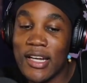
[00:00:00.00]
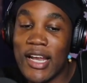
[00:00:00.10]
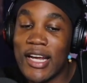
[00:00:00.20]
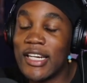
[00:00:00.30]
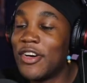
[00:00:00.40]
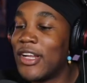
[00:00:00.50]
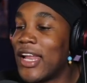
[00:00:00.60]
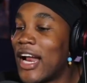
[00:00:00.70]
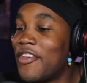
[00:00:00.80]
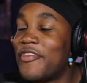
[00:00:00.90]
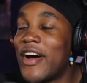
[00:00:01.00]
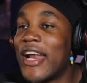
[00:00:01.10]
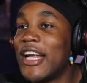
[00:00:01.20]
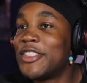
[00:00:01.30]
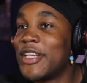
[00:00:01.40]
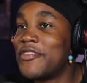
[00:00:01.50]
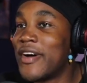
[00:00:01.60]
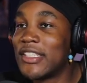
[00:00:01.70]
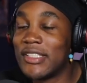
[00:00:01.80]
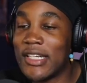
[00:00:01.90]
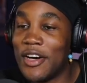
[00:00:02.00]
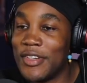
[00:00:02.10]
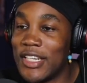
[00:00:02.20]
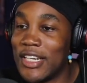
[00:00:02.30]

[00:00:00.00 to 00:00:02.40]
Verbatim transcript: Like there are a lot of financial advisors out